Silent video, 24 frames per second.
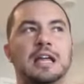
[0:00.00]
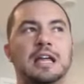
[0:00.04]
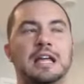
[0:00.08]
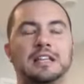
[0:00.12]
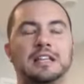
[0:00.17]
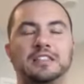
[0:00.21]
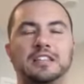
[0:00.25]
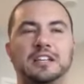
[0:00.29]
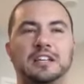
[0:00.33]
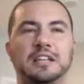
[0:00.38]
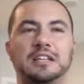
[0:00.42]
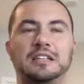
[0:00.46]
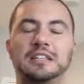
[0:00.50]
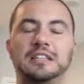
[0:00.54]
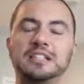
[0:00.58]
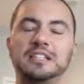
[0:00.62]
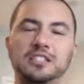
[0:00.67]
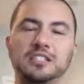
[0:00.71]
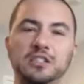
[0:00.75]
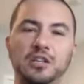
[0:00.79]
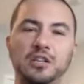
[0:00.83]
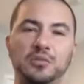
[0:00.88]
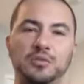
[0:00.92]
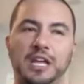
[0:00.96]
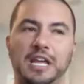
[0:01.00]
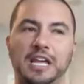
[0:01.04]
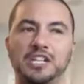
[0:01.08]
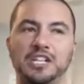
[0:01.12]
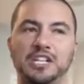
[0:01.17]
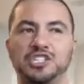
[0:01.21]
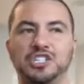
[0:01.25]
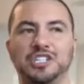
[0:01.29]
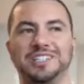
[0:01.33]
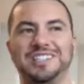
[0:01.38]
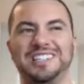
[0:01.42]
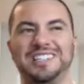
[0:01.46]
Anthony, in this
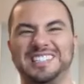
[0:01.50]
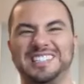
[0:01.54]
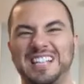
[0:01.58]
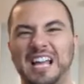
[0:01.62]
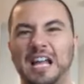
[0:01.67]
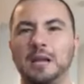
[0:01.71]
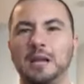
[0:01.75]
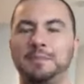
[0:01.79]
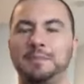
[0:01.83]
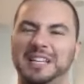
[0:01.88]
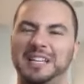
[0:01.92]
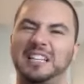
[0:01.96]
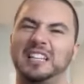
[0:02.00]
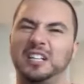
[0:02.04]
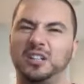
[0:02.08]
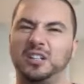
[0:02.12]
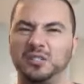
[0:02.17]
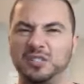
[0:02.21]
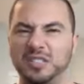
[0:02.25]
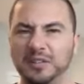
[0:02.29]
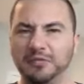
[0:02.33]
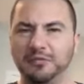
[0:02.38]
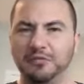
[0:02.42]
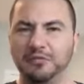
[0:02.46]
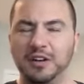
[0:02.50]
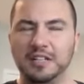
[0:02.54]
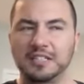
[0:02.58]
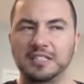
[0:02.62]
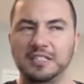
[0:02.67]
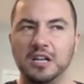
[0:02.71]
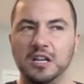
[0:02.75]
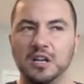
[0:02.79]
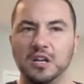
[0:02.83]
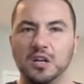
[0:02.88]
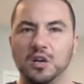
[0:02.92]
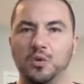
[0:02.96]
location, it's got to be a little
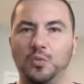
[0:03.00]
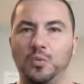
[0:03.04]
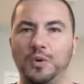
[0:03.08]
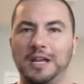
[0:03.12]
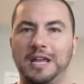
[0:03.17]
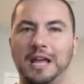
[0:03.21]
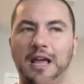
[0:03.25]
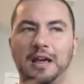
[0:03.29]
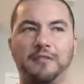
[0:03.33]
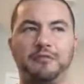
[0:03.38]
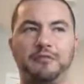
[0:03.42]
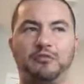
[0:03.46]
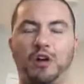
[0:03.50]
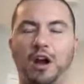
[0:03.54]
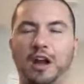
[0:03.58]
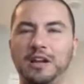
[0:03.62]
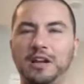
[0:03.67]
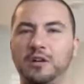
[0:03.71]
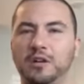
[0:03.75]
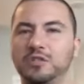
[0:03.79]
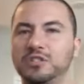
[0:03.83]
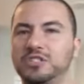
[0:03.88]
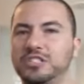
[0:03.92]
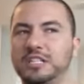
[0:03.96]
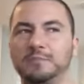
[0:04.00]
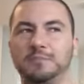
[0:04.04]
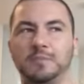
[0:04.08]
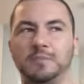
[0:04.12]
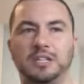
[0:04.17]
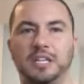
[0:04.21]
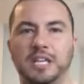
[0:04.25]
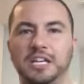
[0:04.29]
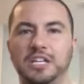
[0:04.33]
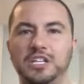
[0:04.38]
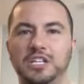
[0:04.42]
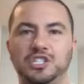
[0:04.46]
different. We have rhinos in
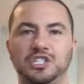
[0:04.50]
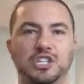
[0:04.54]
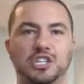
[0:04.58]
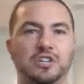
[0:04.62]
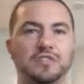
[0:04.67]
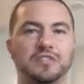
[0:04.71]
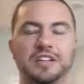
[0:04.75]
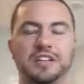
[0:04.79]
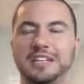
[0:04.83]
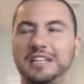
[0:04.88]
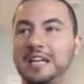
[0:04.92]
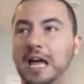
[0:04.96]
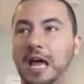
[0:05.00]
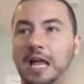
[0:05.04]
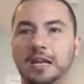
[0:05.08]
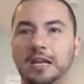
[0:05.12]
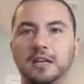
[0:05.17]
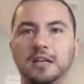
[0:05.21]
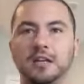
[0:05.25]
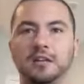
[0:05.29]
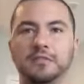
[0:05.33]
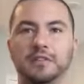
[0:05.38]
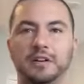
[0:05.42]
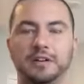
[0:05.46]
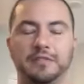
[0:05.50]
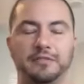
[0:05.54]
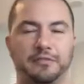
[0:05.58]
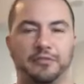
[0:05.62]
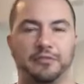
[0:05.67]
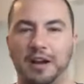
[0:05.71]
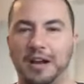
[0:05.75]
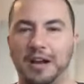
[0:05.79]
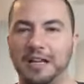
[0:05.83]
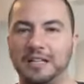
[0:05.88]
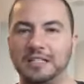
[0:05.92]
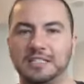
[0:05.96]
Malaysia, in Canada, in
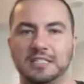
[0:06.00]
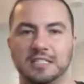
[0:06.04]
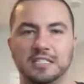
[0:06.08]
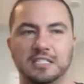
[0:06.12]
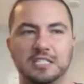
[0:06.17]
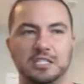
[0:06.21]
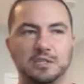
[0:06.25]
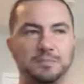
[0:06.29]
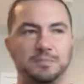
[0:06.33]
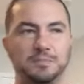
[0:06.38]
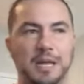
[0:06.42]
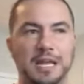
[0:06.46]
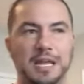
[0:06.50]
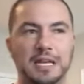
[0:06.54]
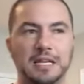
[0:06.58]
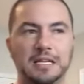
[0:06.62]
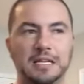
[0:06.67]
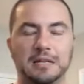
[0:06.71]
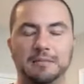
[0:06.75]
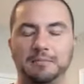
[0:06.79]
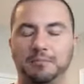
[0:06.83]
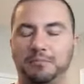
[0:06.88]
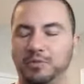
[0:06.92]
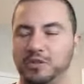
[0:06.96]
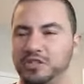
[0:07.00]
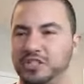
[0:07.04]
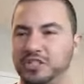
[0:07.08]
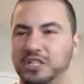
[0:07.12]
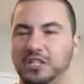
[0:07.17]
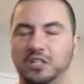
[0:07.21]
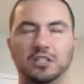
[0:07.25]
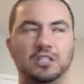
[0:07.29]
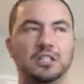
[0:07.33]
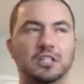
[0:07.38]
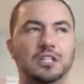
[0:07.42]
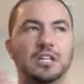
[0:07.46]
France, in Spain, in
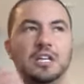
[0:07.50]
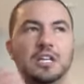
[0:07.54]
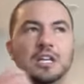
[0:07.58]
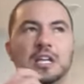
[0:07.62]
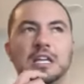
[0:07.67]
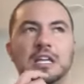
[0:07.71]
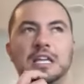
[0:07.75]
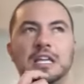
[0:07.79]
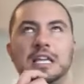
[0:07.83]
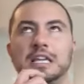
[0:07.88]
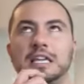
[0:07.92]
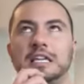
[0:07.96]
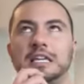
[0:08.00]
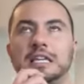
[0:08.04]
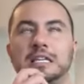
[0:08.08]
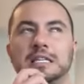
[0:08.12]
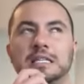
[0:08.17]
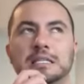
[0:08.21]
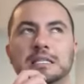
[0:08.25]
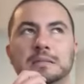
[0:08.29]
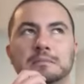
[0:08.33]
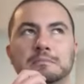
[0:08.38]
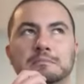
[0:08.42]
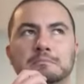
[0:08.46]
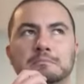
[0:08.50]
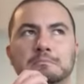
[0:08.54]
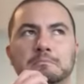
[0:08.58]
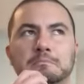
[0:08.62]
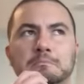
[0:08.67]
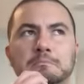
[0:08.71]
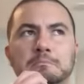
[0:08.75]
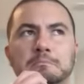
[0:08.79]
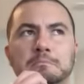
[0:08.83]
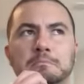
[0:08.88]
Brazil, in